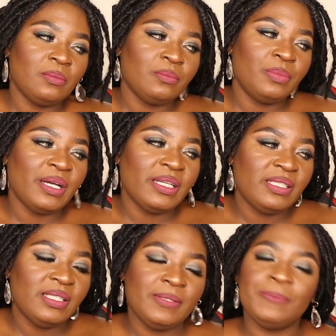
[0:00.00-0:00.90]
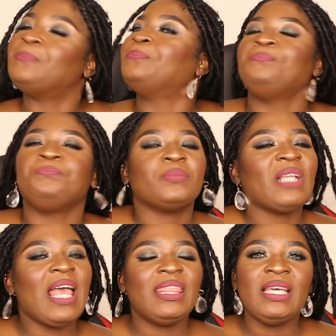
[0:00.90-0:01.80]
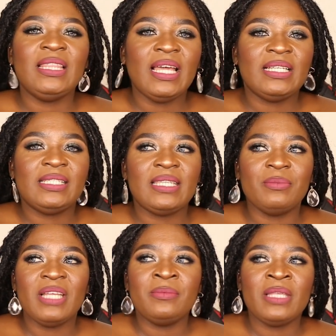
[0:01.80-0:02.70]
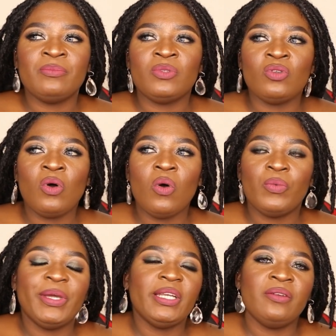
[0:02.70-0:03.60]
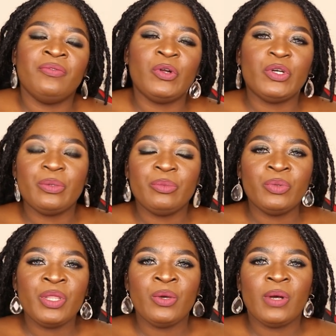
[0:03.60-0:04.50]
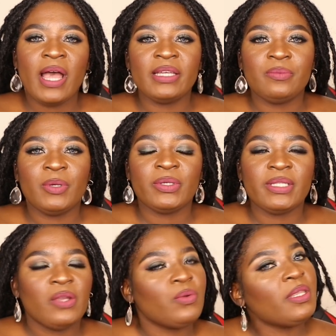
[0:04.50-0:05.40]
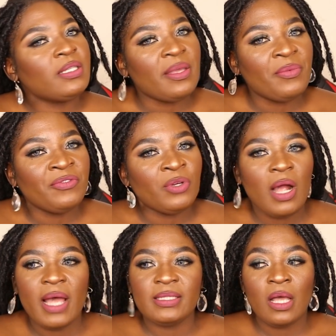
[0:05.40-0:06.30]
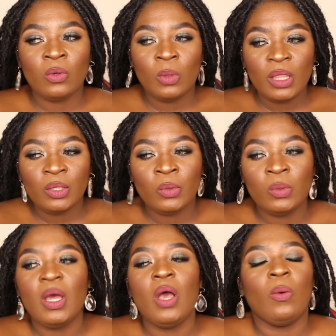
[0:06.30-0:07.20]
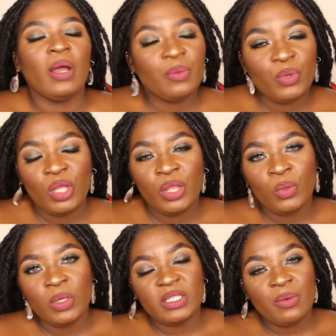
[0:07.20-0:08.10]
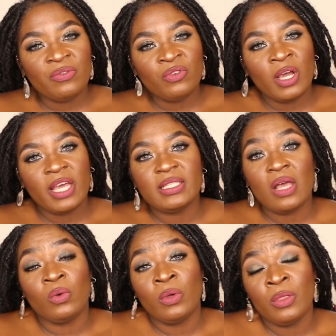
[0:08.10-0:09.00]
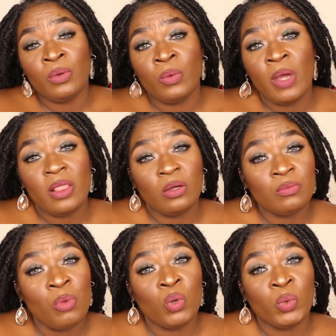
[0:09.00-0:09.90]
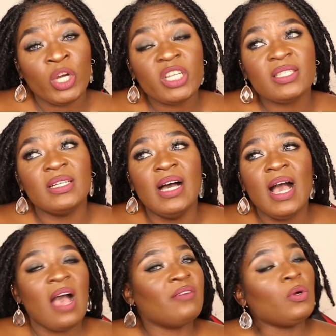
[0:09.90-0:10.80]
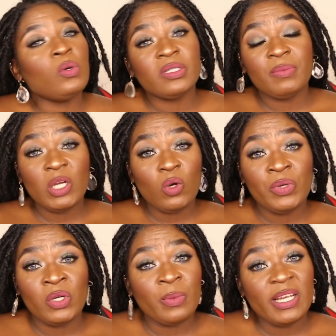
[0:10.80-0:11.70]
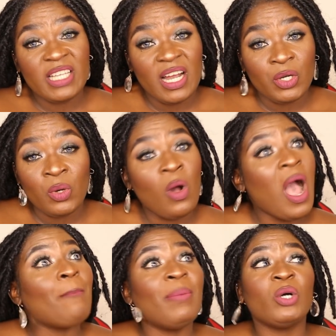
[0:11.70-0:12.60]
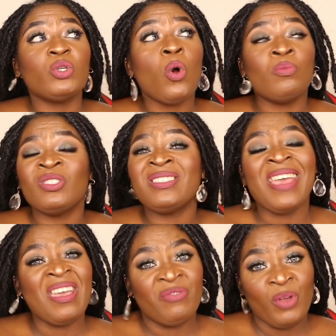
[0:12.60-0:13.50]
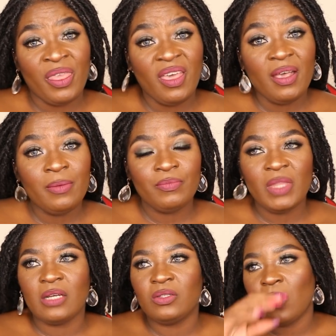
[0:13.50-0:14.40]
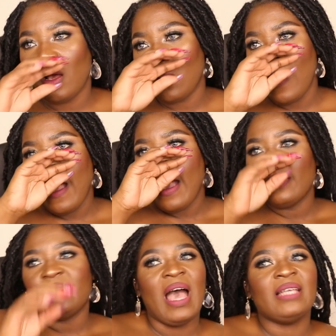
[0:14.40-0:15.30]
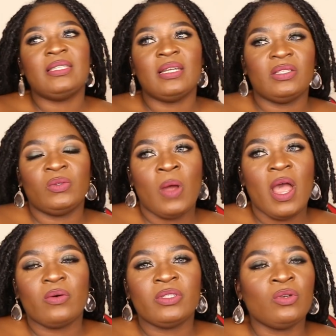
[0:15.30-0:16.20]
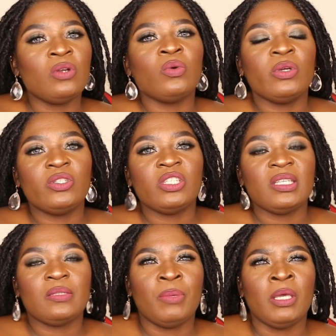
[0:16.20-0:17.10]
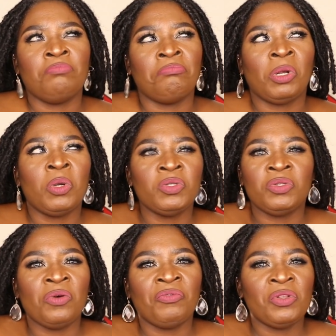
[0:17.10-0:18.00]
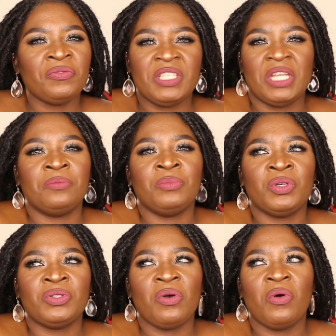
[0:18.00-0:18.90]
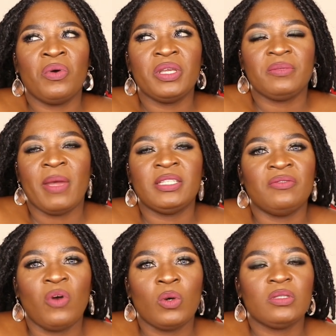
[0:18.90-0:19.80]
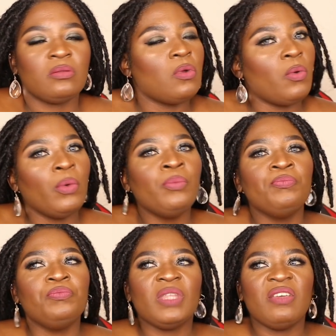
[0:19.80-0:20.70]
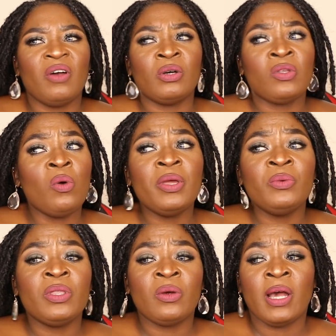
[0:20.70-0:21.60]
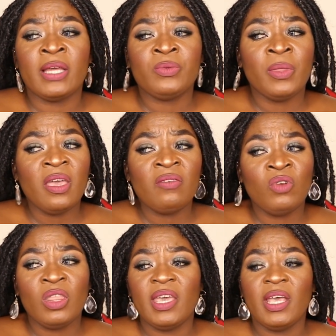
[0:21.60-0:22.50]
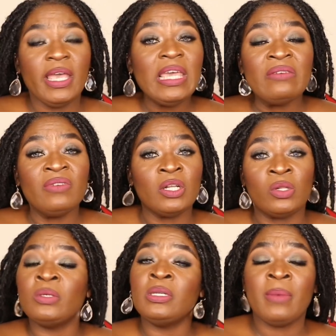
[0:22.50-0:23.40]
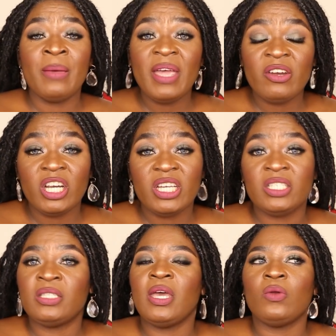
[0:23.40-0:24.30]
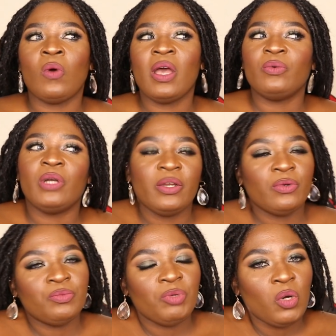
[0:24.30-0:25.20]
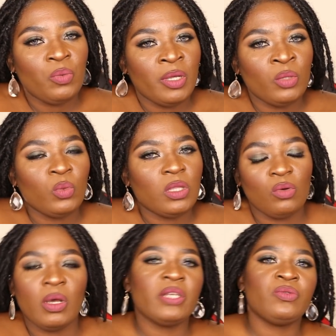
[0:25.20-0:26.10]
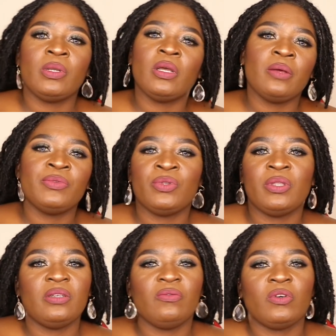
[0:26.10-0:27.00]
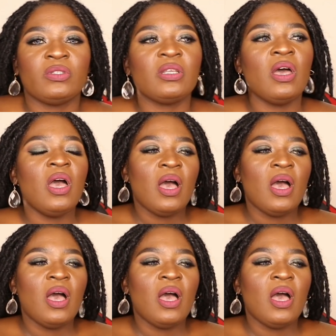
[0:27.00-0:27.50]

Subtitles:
But I think that sometimes I'm so open and vulnerable with you guys, because I know that some of you guys are going through what I'm going through, and some of you guys are going through a lot more worse. I've always been open on my channel about almost everything, and so that's the reason why I was not going to just be closed off all of a sudden because, oh, it's my divorce. No, if I was open with you guys with everything, even including my marriage, then why would I not be open with you guys when it comes to the divorce?